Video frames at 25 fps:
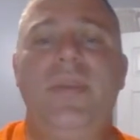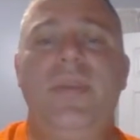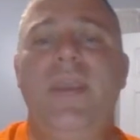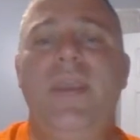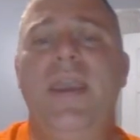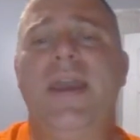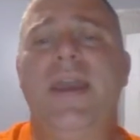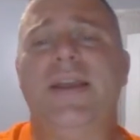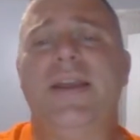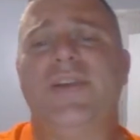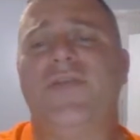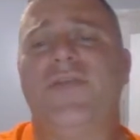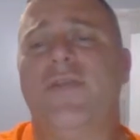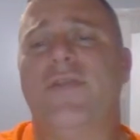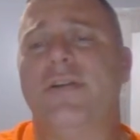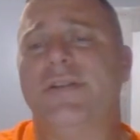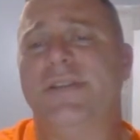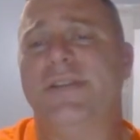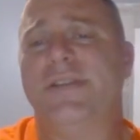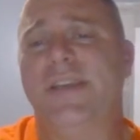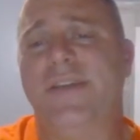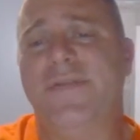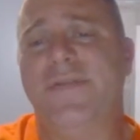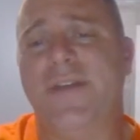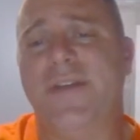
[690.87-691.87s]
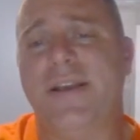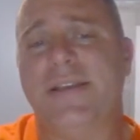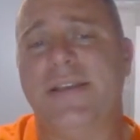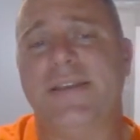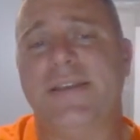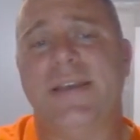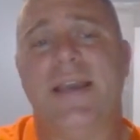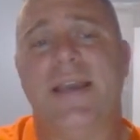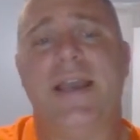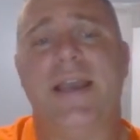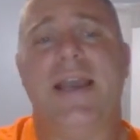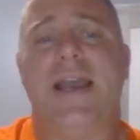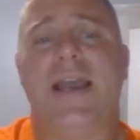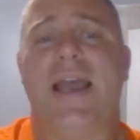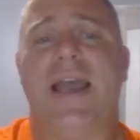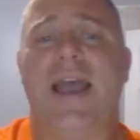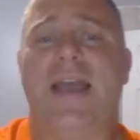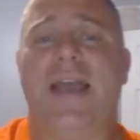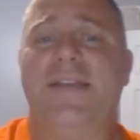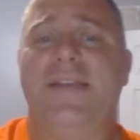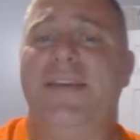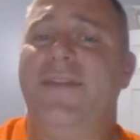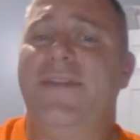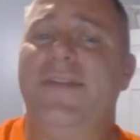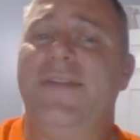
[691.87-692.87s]
And as far as defense
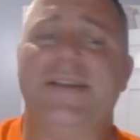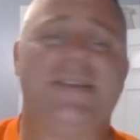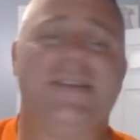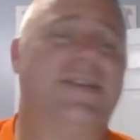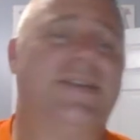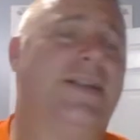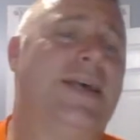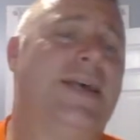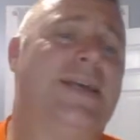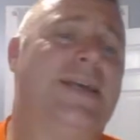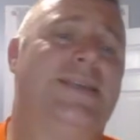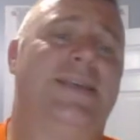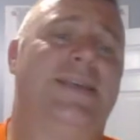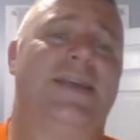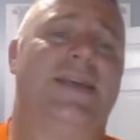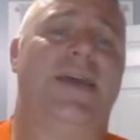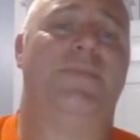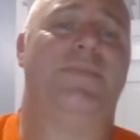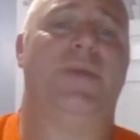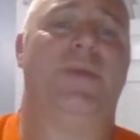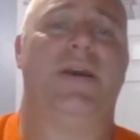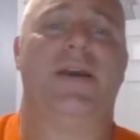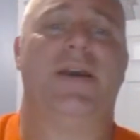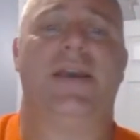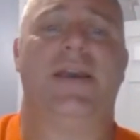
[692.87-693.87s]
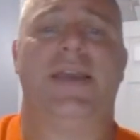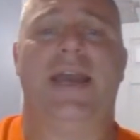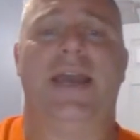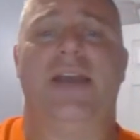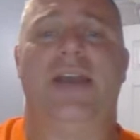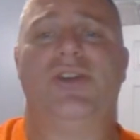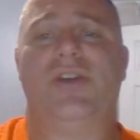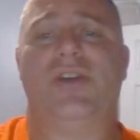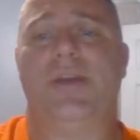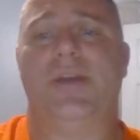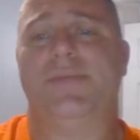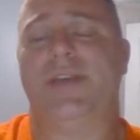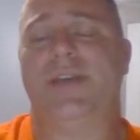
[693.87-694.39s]
is the last thing I pick on cash games.